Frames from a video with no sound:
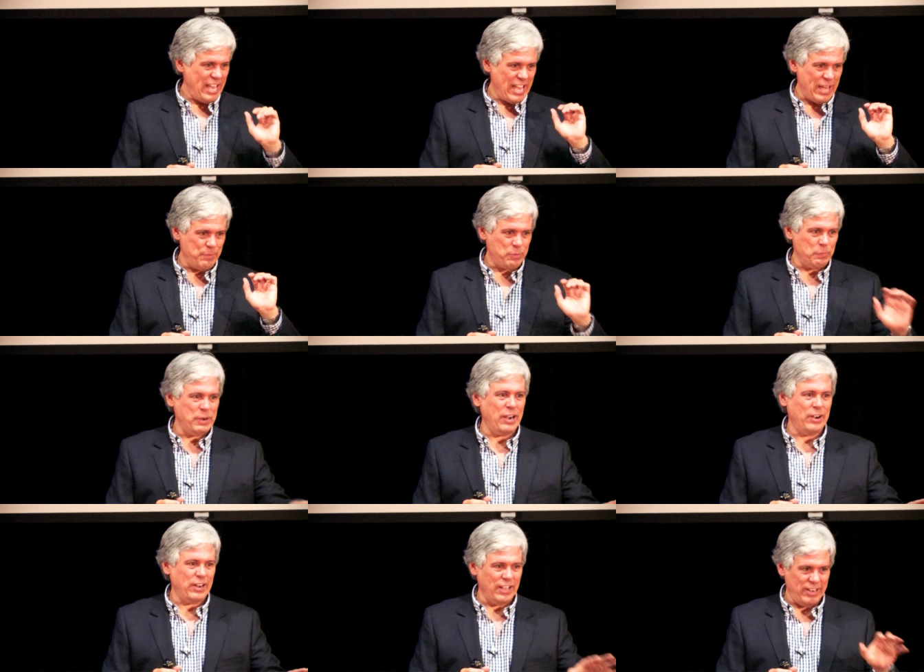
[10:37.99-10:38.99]
and
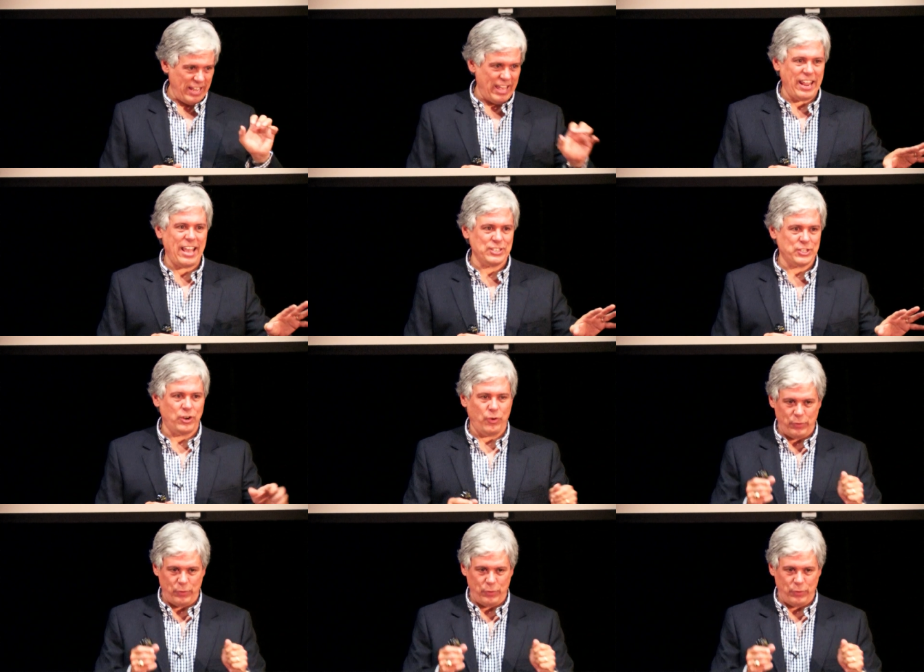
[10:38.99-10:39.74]
prepare and answer,